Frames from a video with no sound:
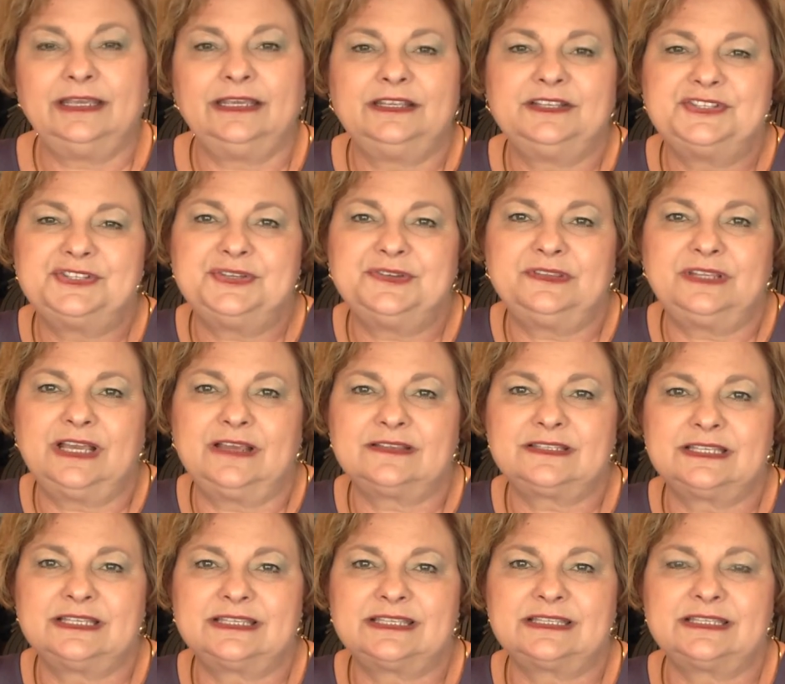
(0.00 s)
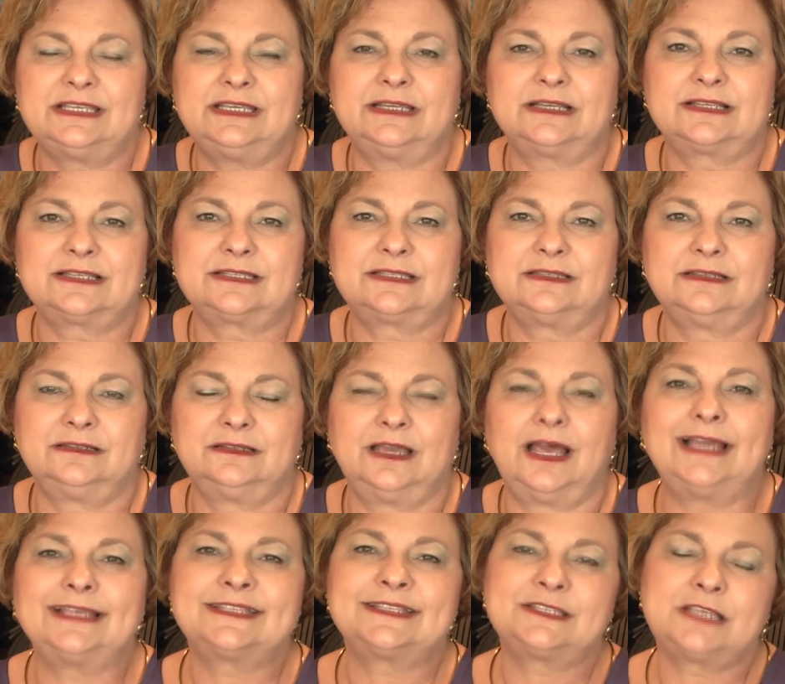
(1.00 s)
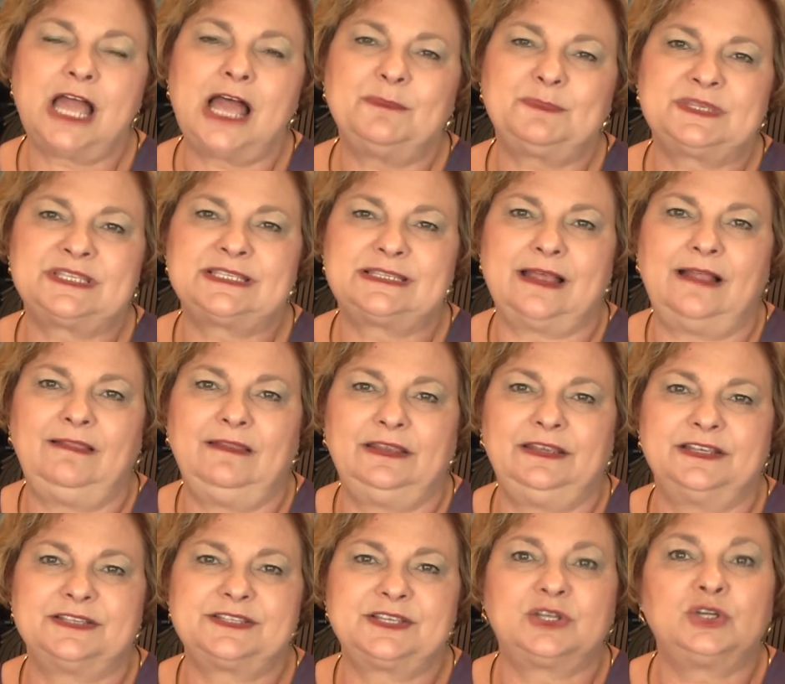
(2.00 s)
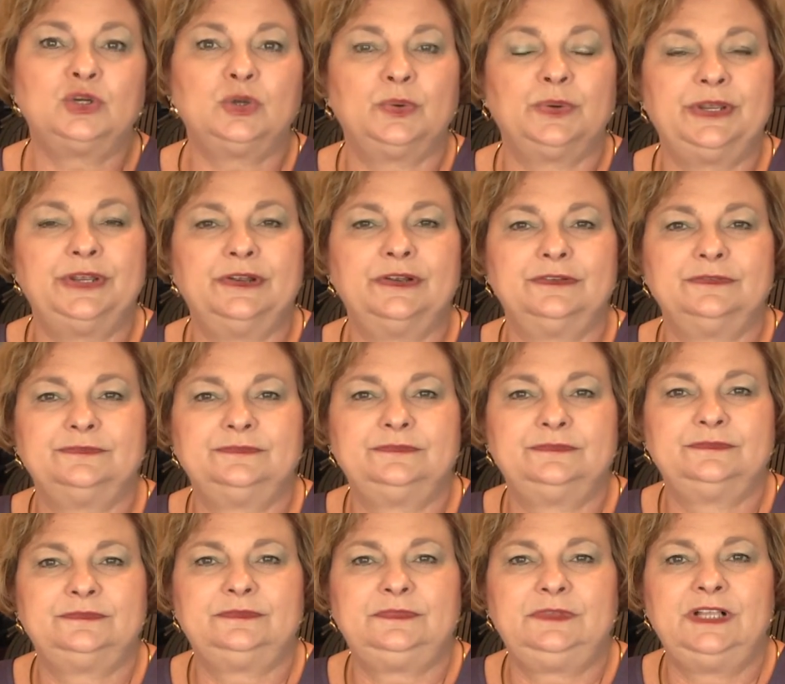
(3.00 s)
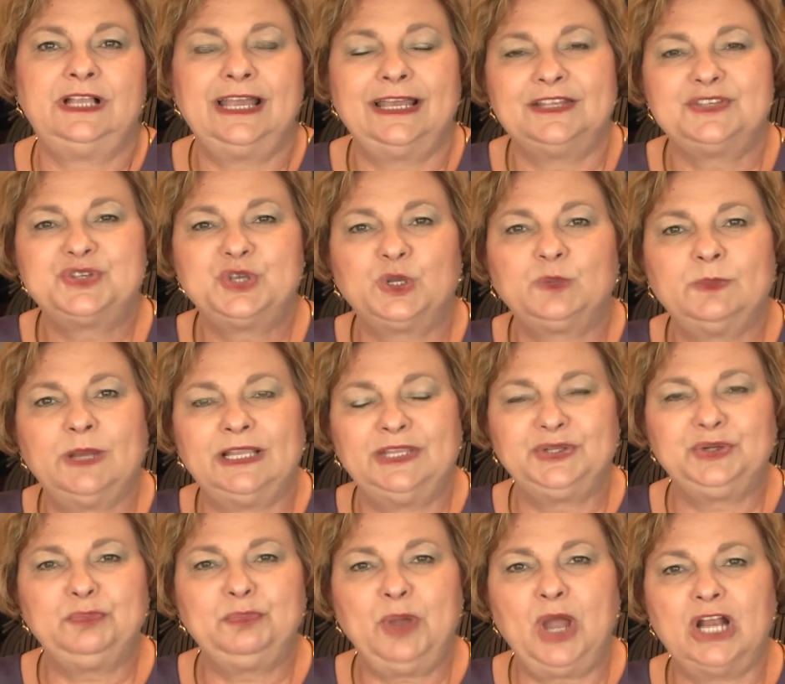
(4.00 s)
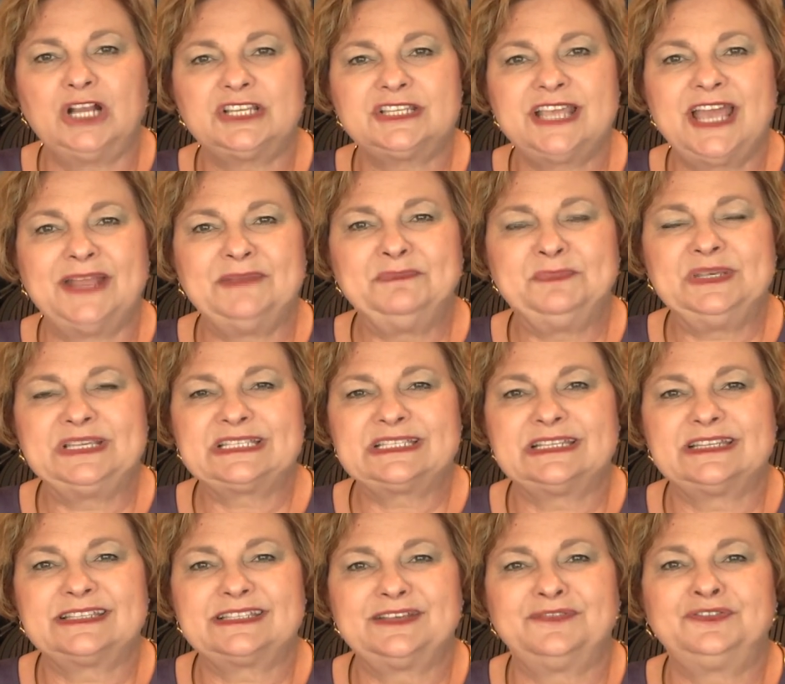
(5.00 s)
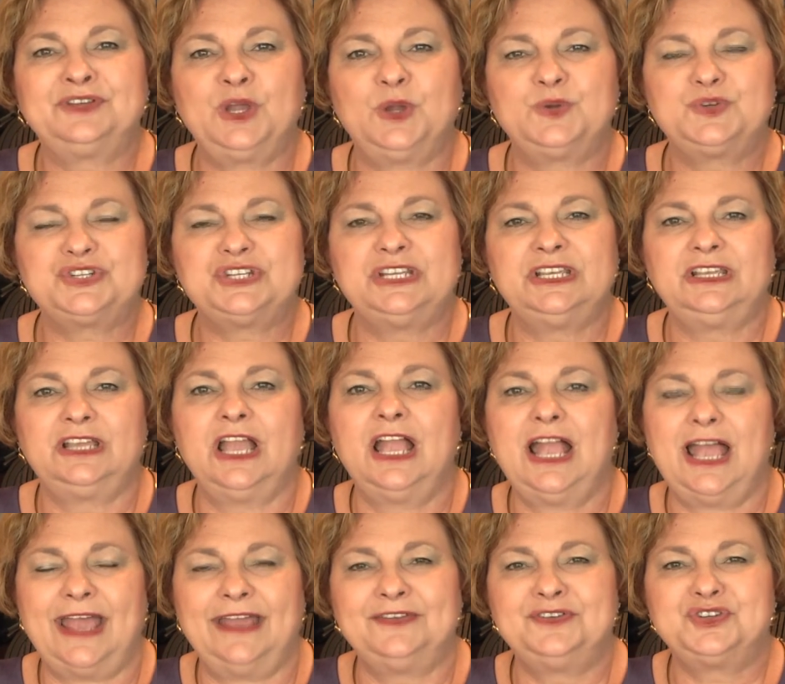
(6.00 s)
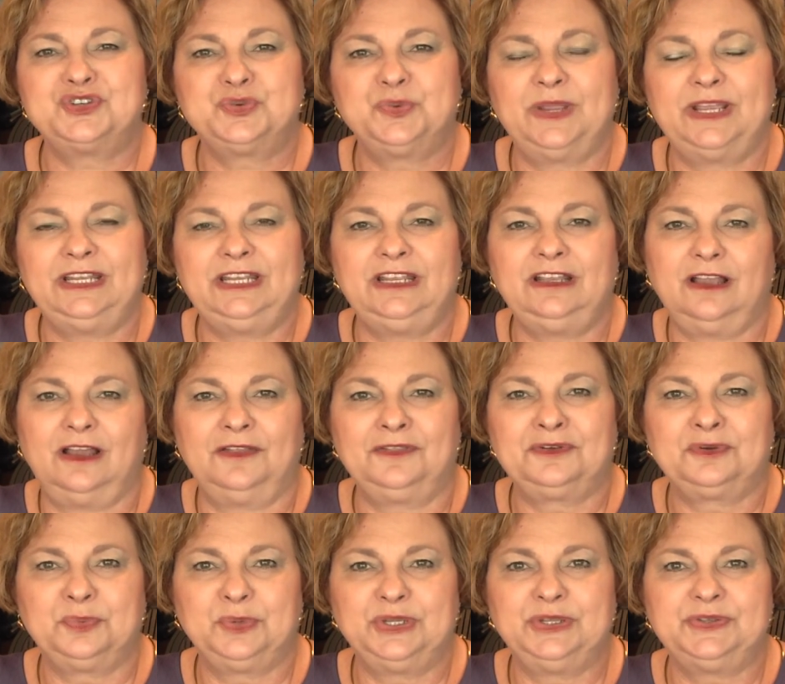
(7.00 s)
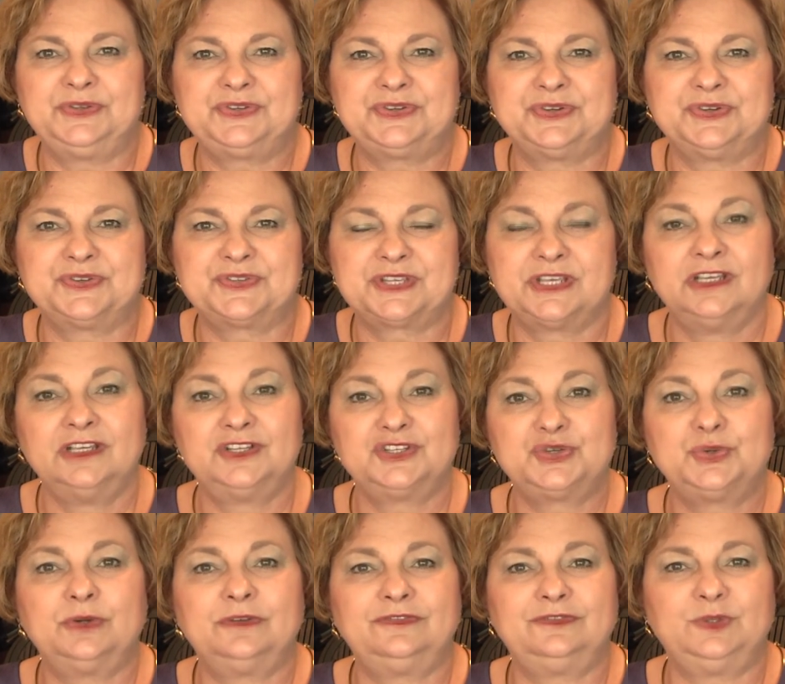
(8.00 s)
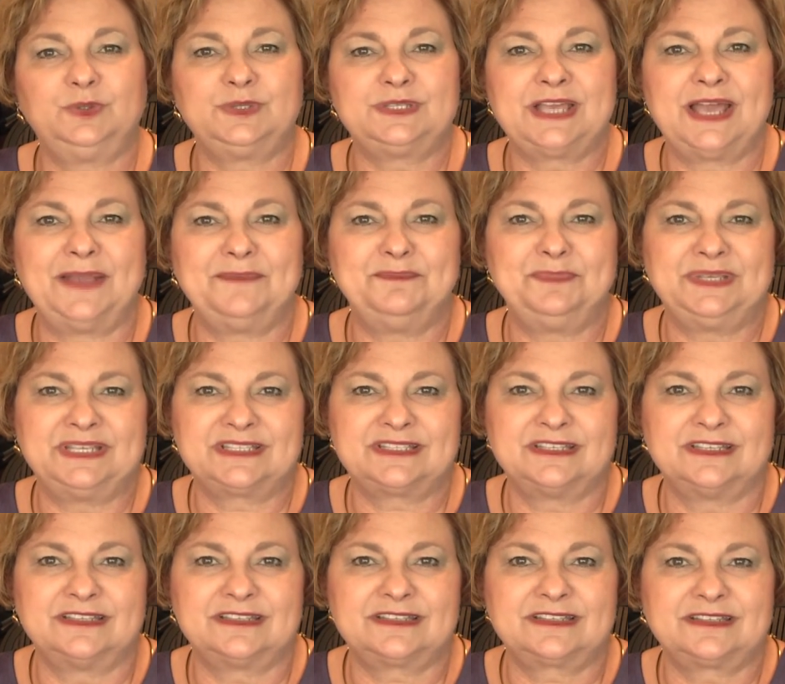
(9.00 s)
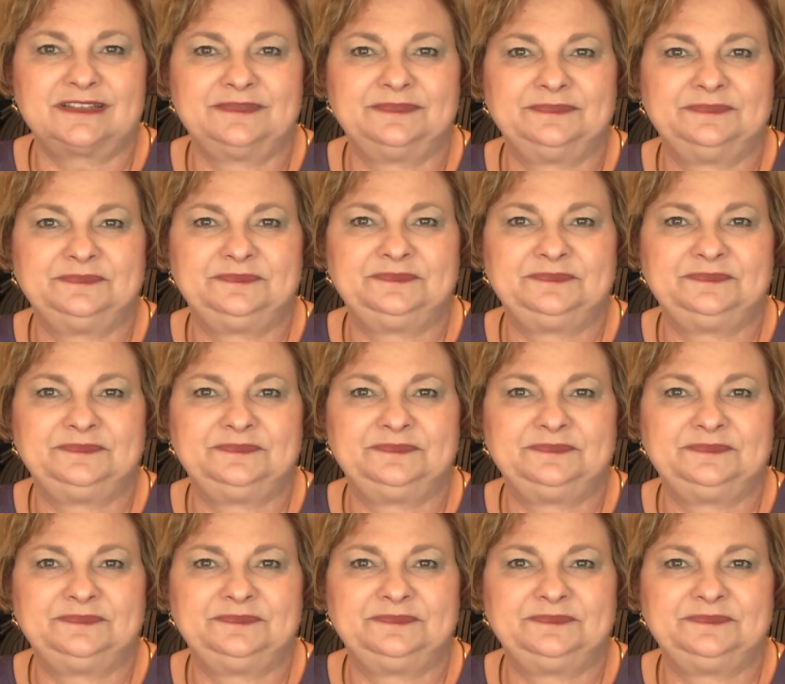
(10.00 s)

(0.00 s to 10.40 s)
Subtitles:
In 2006, I stopped selling as a career and took my little part-time business of coaching and training other realtors to a full-time business.